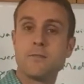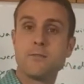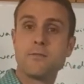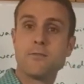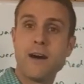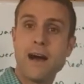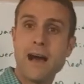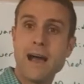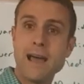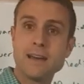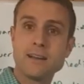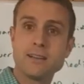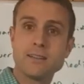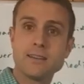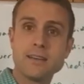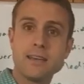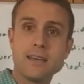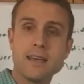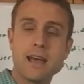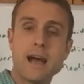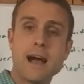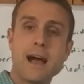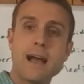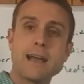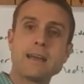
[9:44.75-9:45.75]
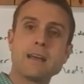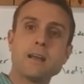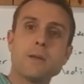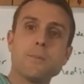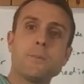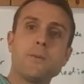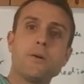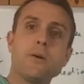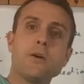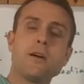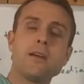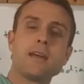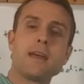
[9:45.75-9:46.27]
Finally, I'm going to
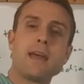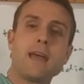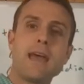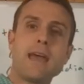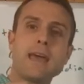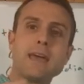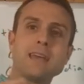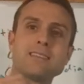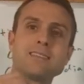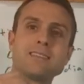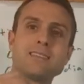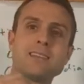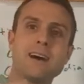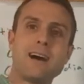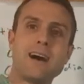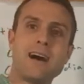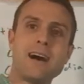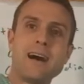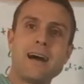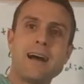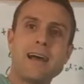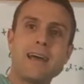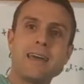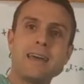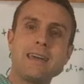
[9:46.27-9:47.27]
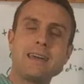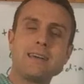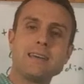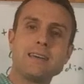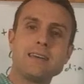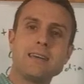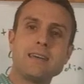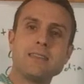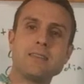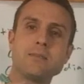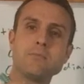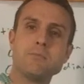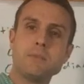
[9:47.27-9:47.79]
put a line
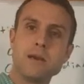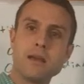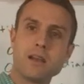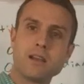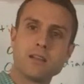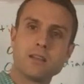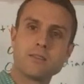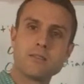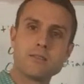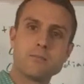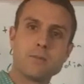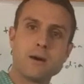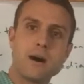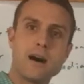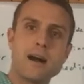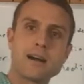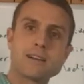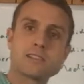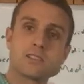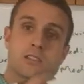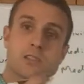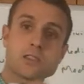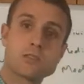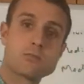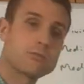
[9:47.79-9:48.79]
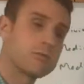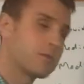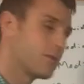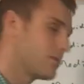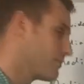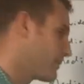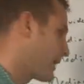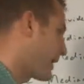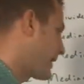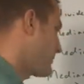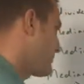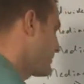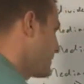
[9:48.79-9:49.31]
in the middle of the box through
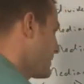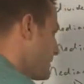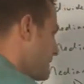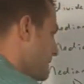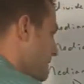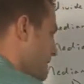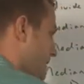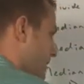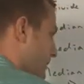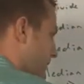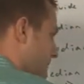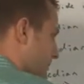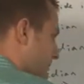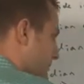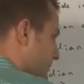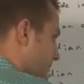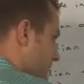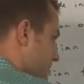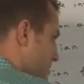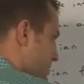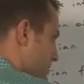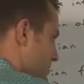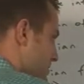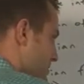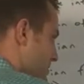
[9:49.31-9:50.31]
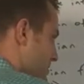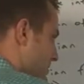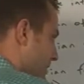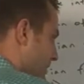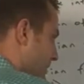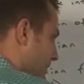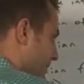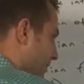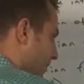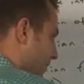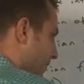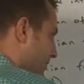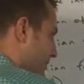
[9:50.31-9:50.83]
my median, just
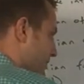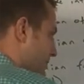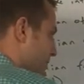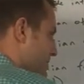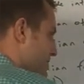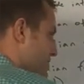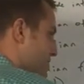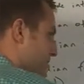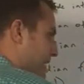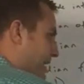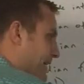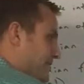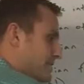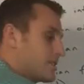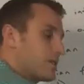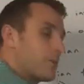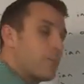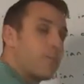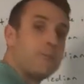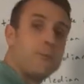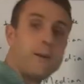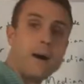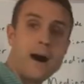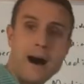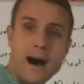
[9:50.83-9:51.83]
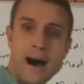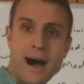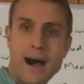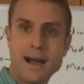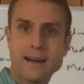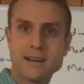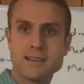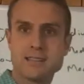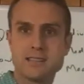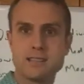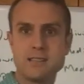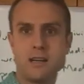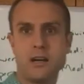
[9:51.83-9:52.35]
like that. So that's the
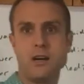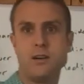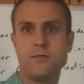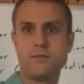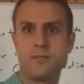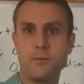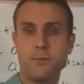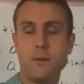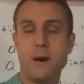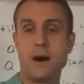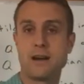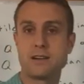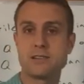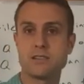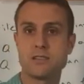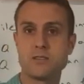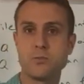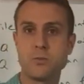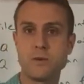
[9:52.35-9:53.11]
box of the box.